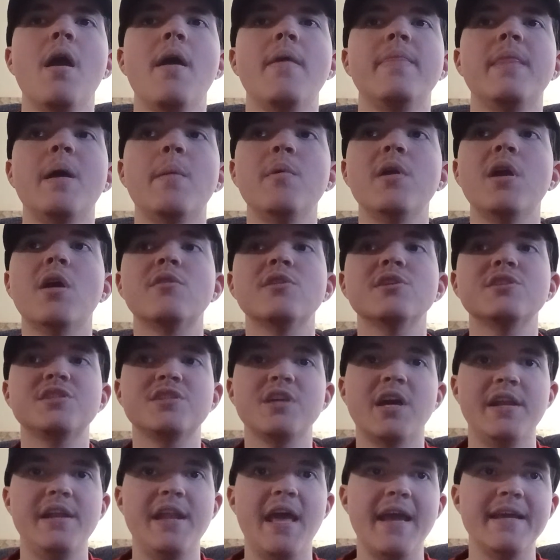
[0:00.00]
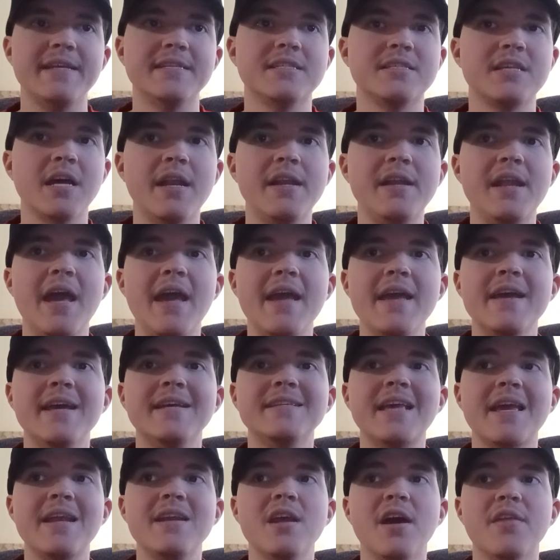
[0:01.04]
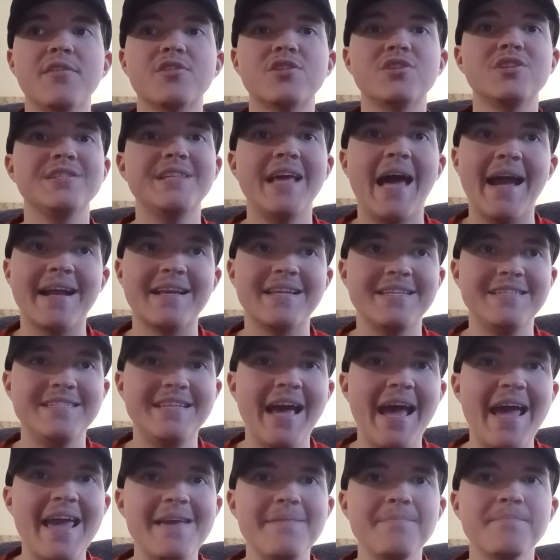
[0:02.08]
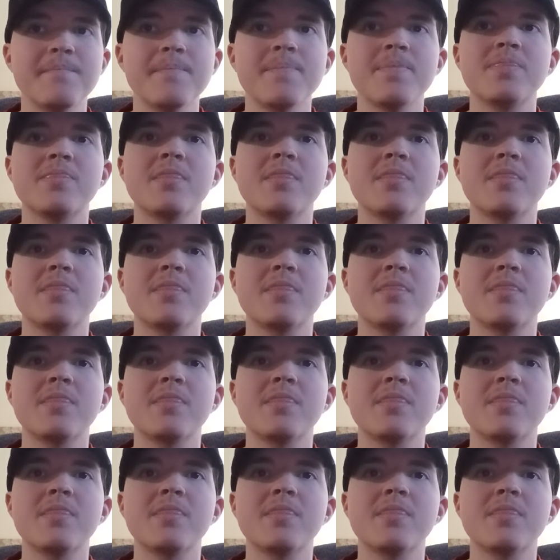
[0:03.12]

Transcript: Then we go to Sunday. Sunday is another stacked day,